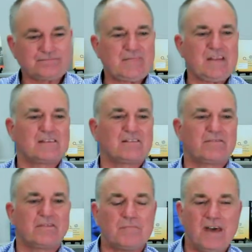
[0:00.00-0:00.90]
So if
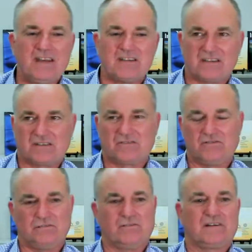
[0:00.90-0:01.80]
we're managing
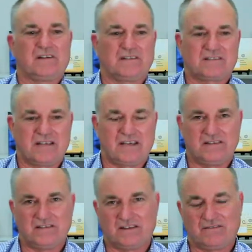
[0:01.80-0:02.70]
stormwater, say
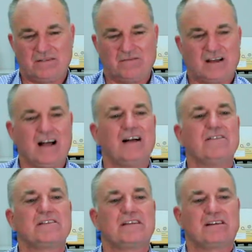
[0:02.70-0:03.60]
using rainwater
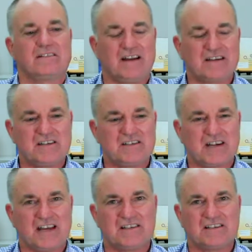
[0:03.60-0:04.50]
harvesting, we're actually
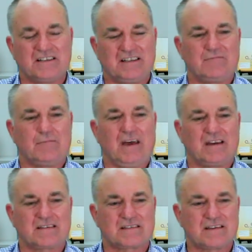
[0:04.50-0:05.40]
changing the
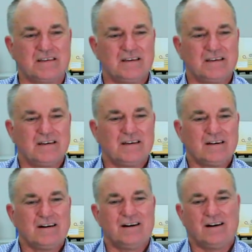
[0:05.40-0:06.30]
impacts
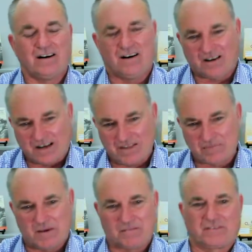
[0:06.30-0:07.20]
on other
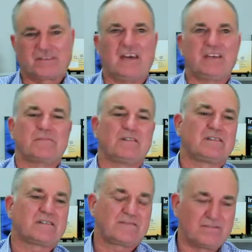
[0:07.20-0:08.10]
people's
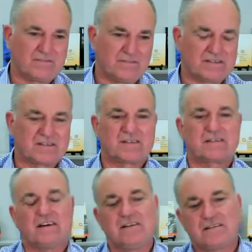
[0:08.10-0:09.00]
catchments, for instance
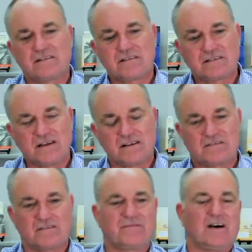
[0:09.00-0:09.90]
those where
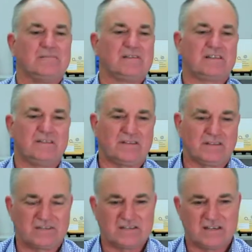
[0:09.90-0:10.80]
farmers live in
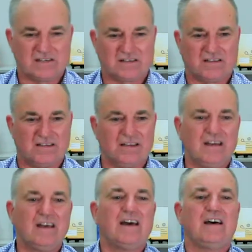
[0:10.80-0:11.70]
potentially,
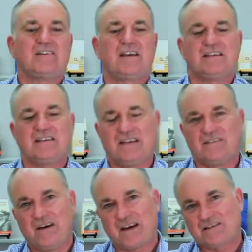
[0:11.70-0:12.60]
and changing
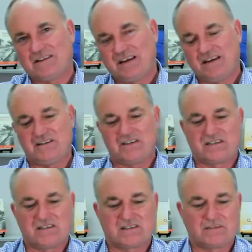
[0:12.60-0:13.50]
impacts on the energy
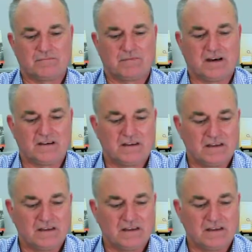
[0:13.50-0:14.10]
system by